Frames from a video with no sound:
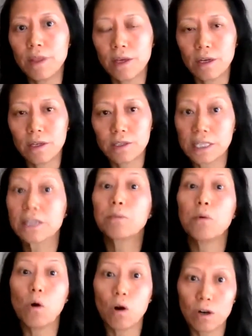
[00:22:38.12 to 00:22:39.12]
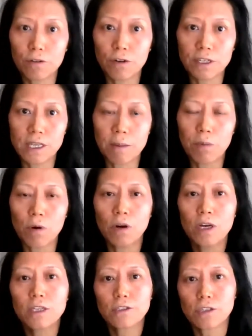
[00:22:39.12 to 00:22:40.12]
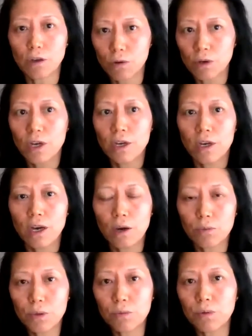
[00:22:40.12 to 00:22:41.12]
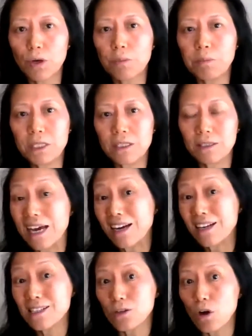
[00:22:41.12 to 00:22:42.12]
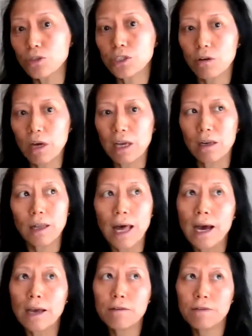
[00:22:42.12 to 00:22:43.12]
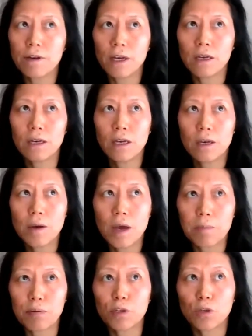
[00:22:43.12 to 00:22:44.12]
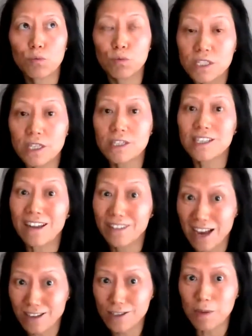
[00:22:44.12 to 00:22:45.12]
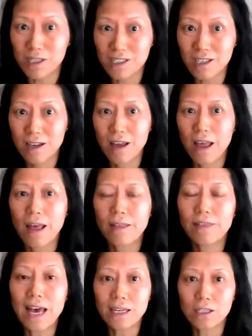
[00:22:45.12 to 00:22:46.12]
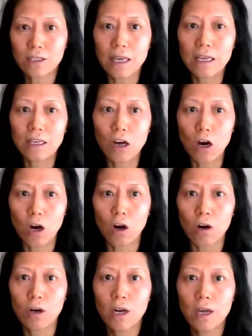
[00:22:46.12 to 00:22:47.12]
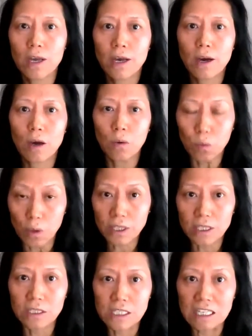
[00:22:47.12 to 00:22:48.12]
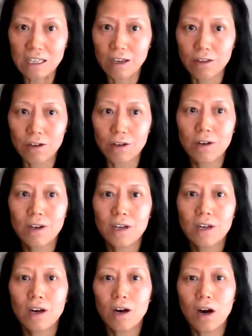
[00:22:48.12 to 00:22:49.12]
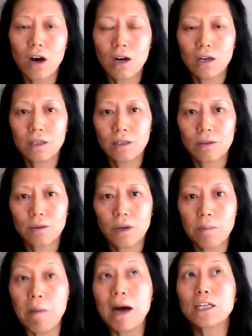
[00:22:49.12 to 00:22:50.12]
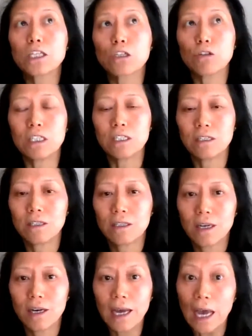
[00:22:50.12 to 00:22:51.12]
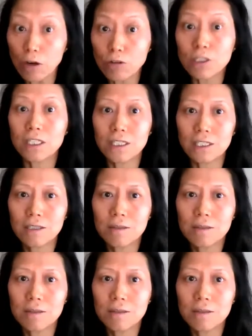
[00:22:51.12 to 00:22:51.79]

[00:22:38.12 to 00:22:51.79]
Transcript: Singapore, for example. So that is also a live, pretty recent announcement that they are working together on monitoring IoT